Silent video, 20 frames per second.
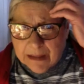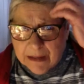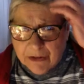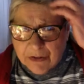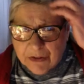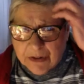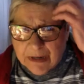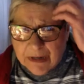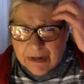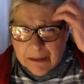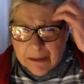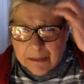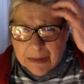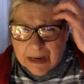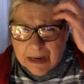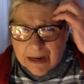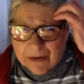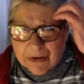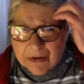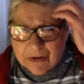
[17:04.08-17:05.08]
she came
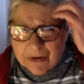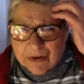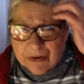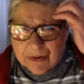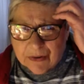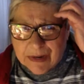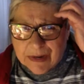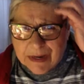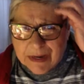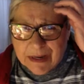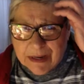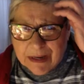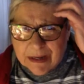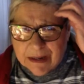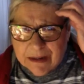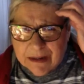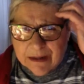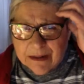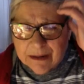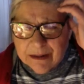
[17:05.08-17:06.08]
back to Tony
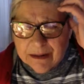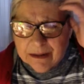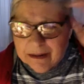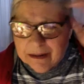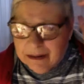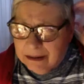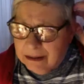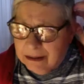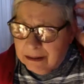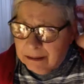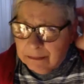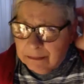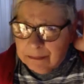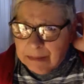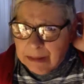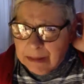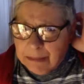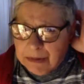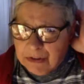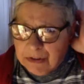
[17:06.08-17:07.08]
and
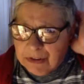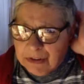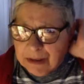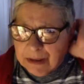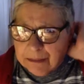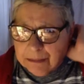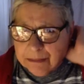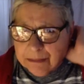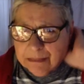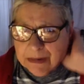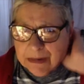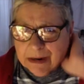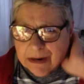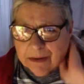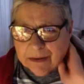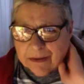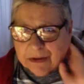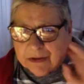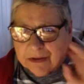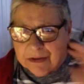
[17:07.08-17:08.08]
maybe said, you
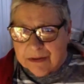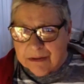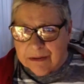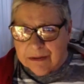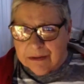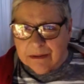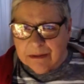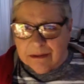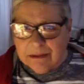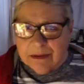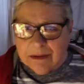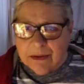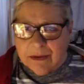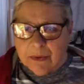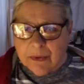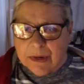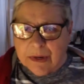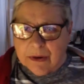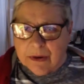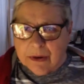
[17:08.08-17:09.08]
know,
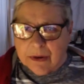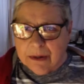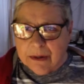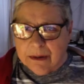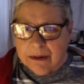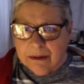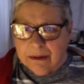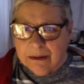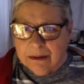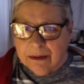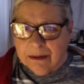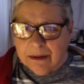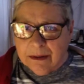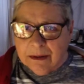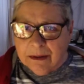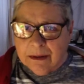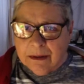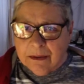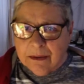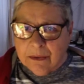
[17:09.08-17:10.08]
we could
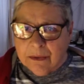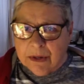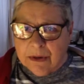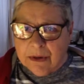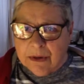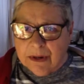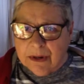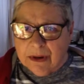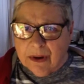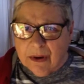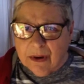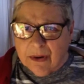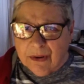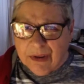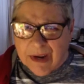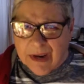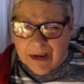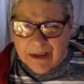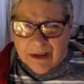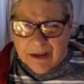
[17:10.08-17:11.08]

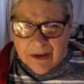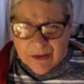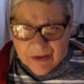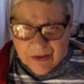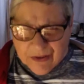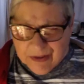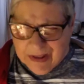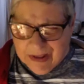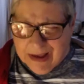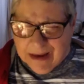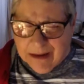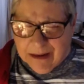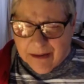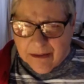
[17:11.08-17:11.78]
negotiate this. Is that